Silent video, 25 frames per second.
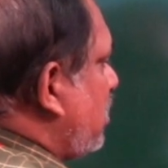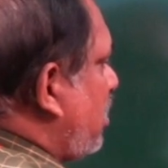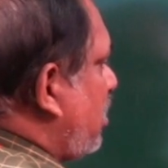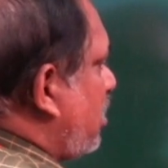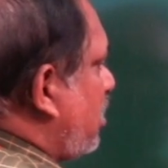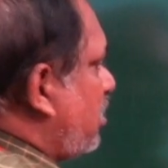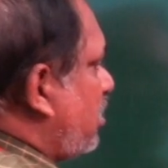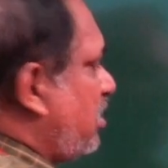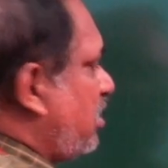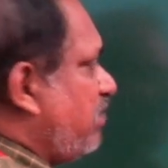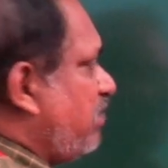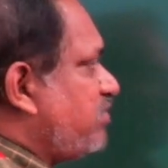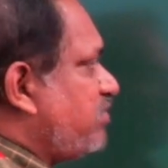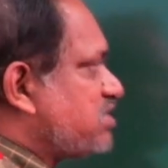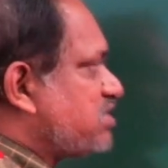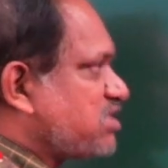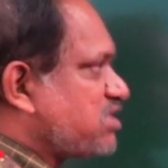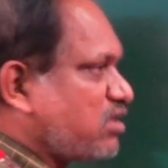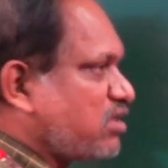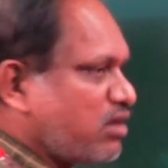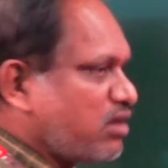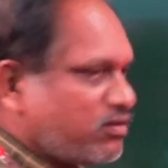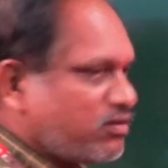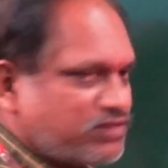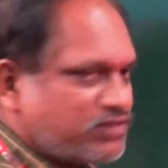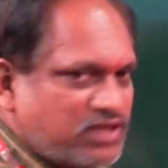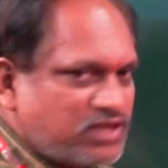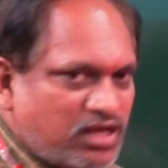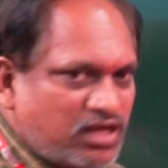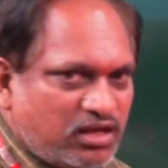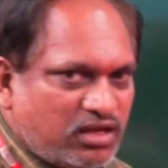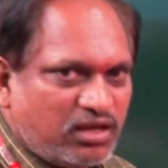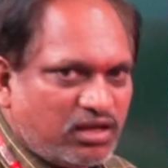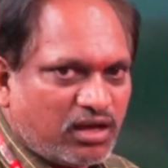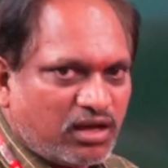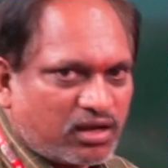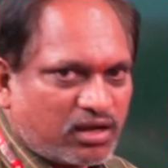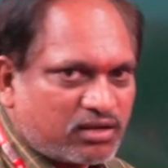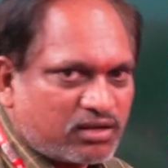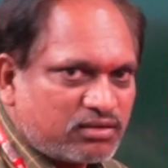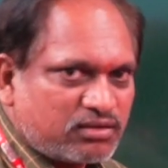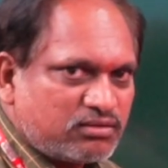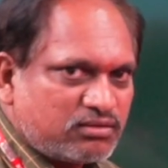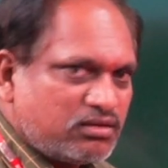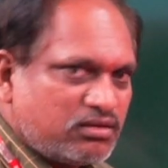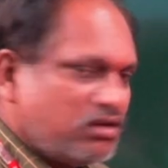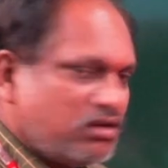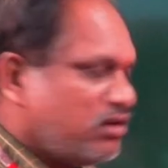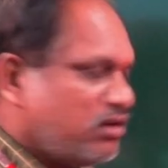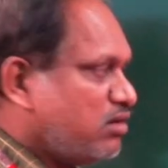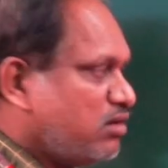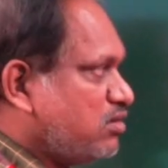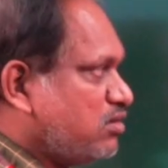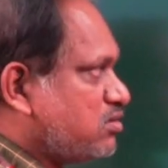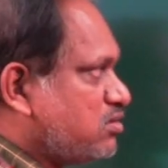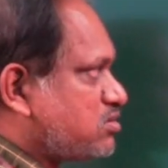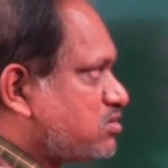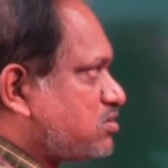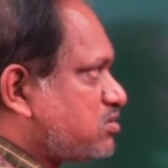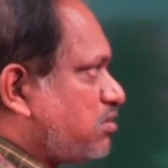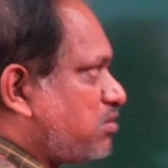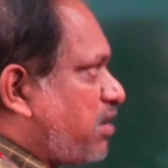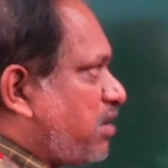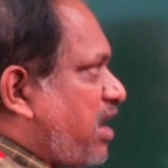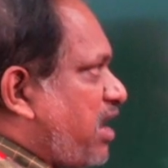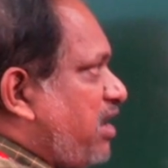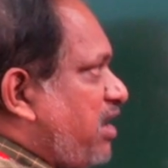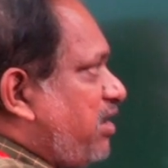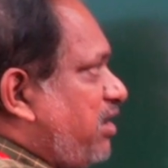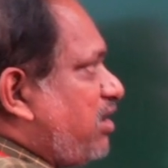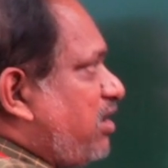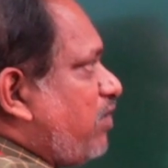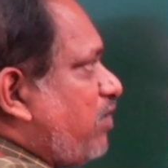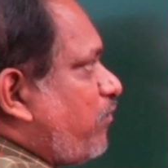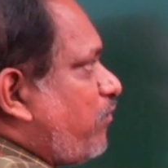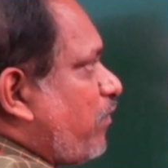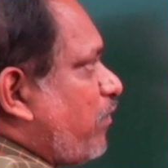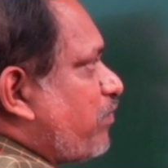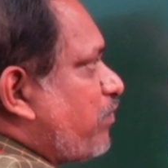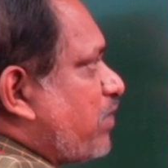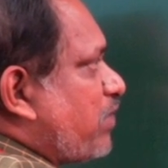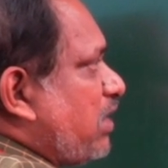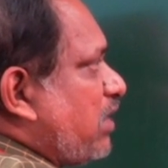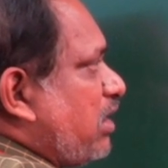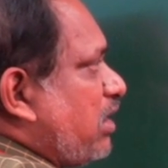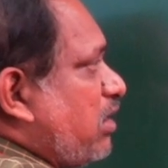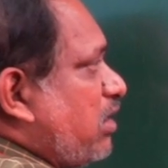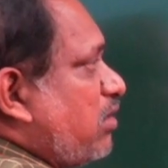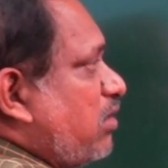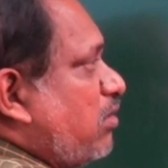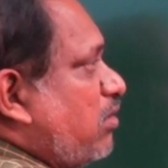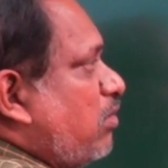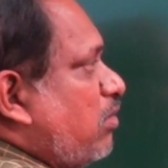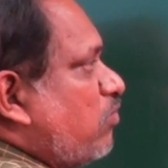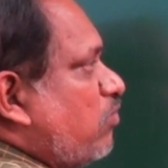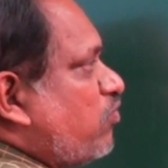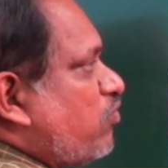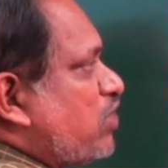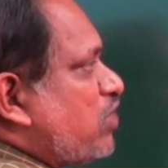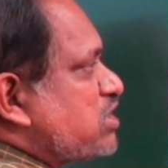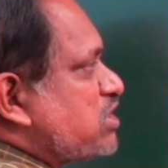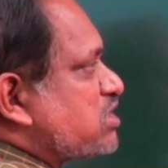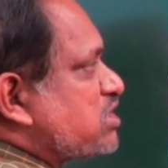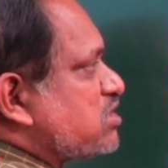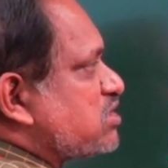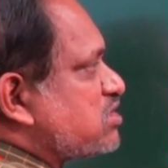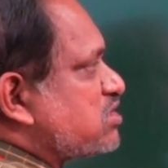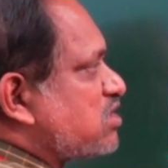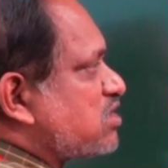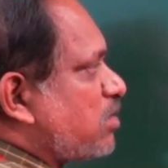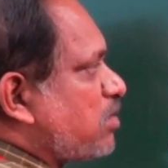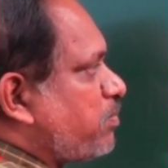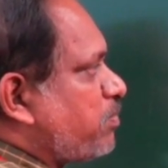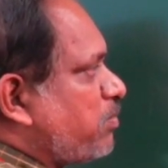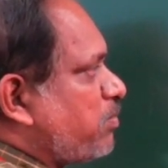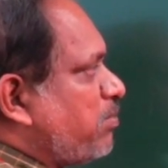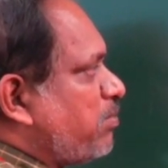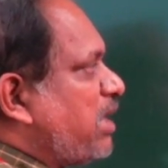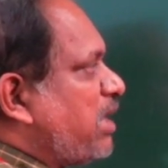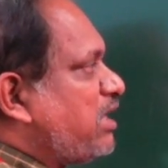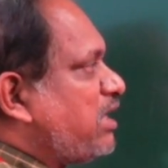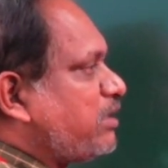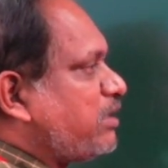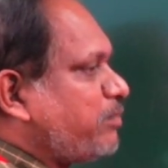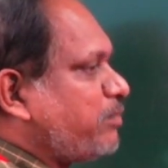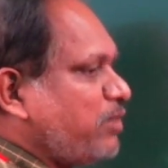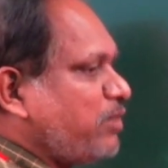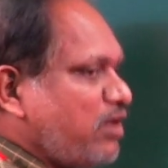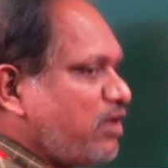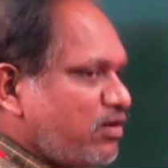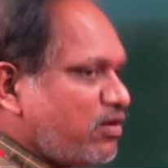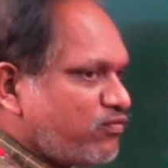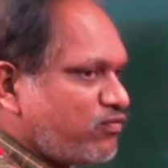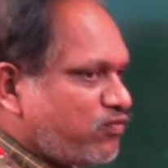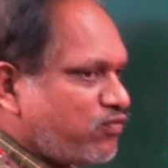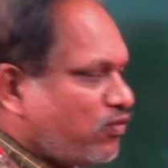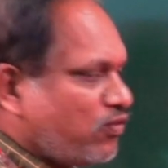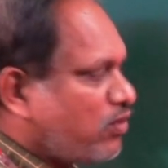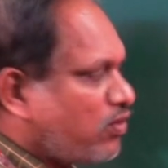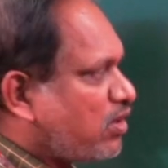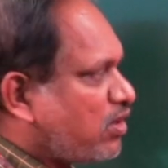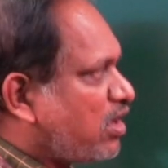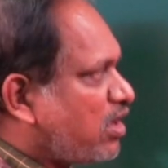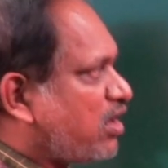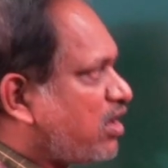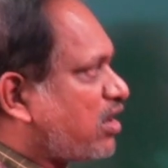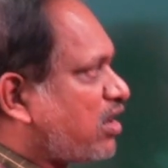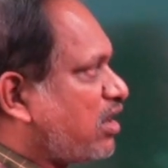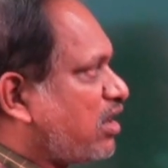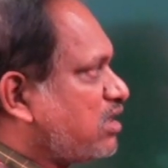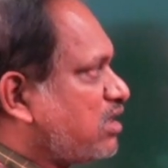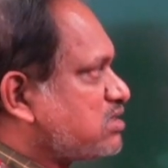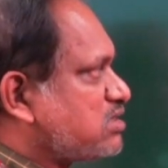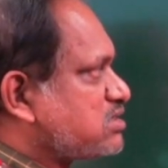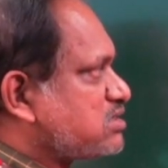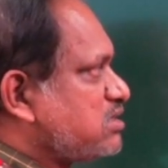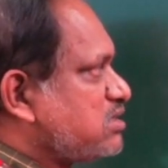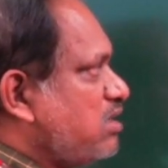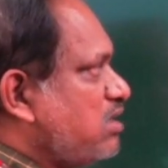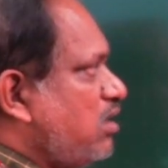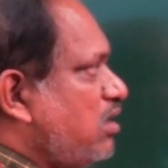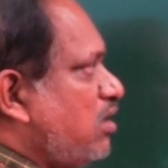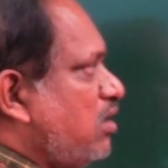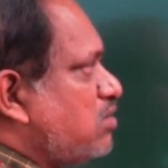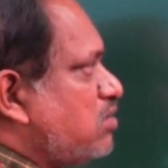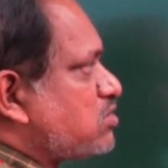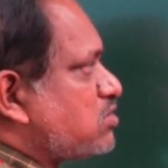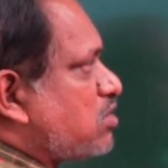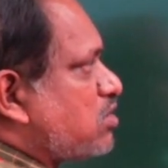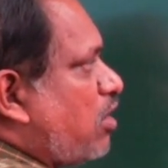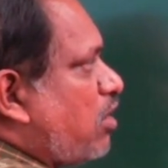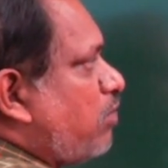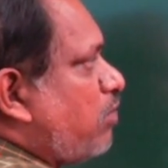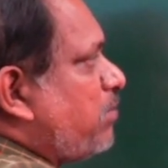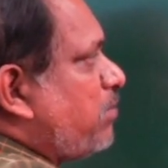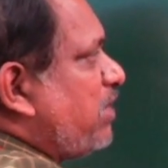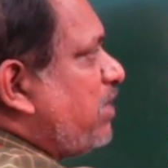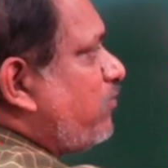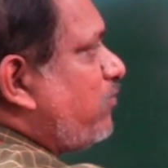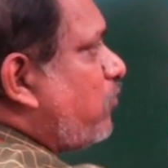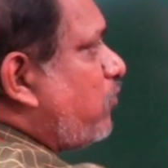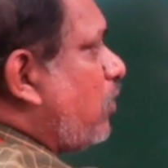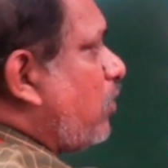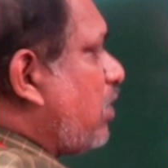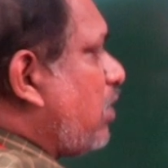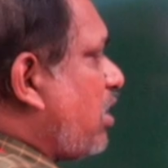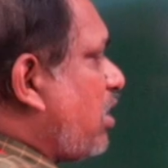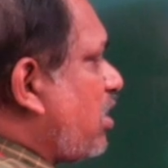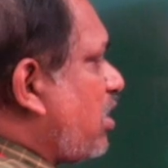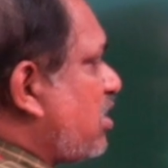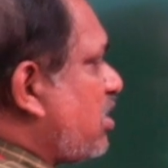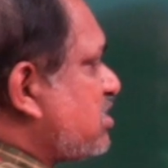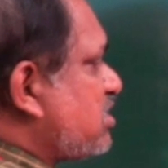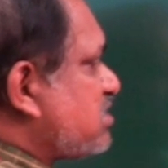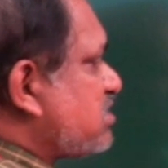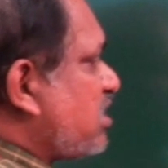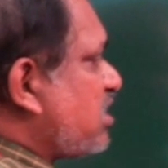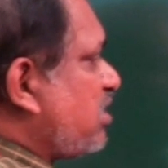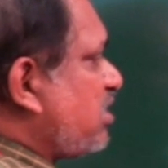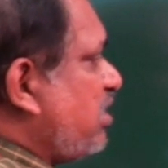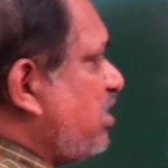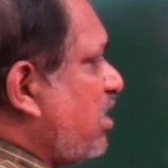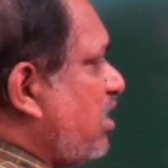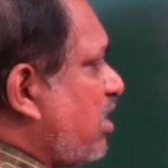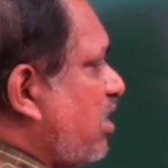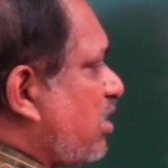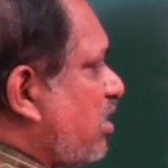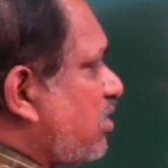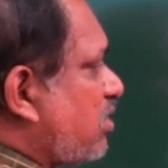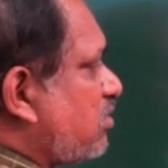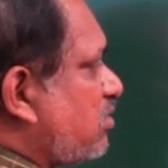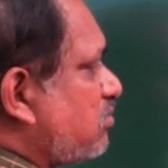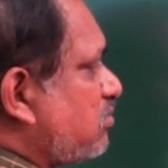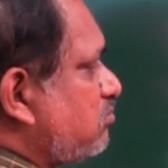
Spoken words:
or division of the year. So 1950, first step, multiple of 400s. So how many 400s are here?